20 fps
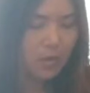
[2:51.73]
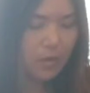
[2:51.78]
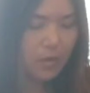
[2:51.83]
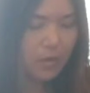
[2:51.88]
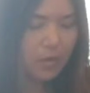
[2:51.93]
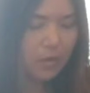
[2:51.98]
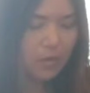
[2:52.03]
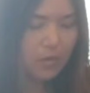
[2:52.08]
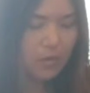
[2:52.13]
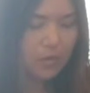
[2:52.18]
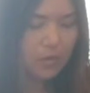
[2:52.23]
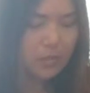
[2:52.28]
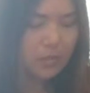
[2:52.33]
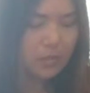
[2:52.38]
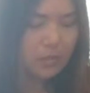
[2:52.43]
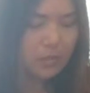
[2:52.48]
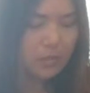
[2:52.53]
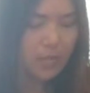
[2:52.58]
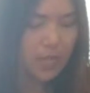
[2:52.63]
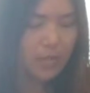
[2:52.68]
on
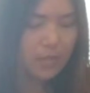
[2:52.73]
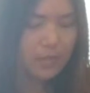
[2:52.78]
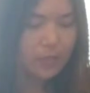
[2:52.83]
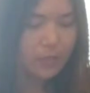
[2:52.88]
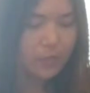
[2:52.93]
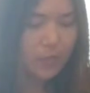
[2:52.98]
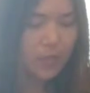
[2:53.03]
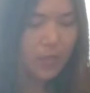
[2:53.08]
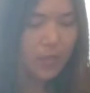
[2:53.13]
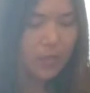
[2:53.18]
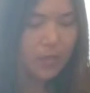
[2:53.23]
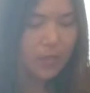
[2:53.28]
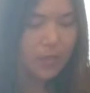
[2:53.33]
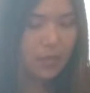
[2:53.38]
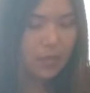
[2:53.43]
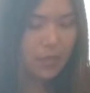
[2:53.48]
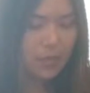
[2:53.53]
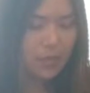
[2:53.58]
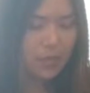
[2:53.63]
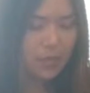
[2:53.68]
this last one.
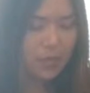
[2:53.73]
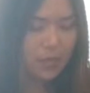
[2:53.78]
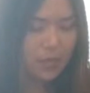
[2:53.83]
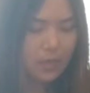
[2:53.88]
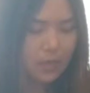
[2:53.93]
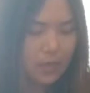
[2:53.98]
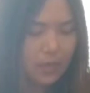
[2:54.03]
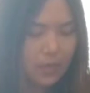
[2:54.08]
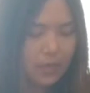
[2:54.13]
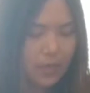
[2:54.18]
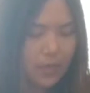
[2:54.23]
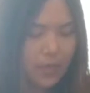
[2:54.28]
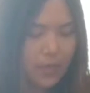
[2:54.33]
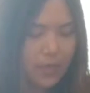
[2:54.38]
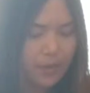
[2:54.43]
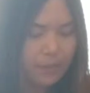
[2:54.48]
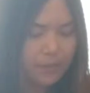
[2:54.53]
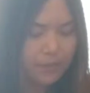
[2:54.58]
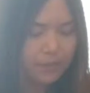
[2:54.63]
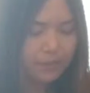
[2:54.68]

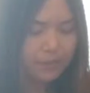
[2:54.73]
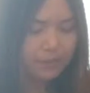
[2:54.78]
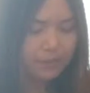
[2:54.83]
Okay.